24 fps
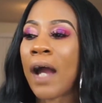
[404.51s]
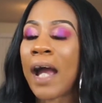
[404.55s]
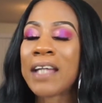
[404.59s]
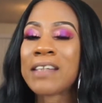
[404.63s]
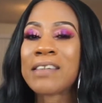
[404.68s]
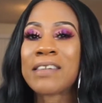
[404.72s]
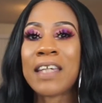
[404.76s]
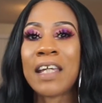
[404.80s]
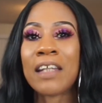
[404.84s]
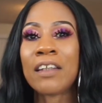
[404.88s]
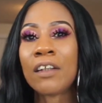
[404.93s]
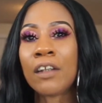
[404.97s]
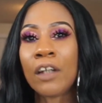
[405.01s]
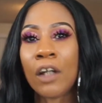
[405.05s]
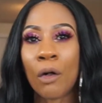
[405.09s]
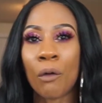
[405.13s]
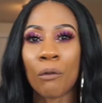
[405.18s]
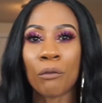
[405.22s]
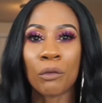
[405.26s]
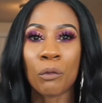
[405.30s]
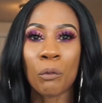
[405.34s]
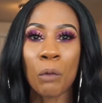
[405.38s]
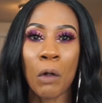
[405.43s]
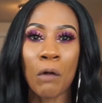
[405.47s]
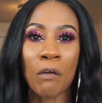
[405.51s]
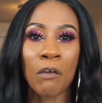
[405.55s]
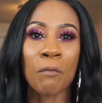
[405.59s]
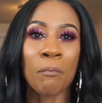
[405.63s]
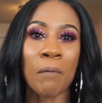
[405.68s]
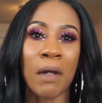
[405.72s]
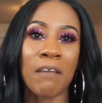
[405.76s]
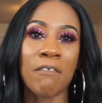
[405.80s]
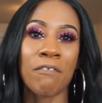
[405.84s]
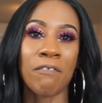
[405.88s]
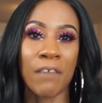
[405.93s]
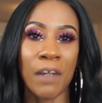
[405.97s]
I didn't go through her with
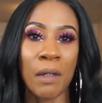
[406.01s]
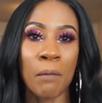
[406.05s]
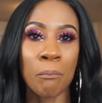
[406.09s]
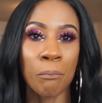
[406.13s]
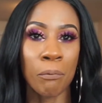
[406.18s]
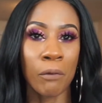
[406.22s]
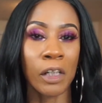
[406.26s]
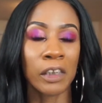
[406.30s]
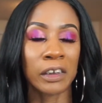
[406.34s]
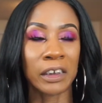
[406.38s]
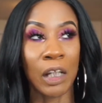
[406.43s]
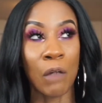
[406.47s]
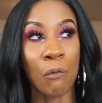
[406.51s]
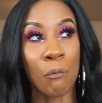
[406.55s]
my vent brush.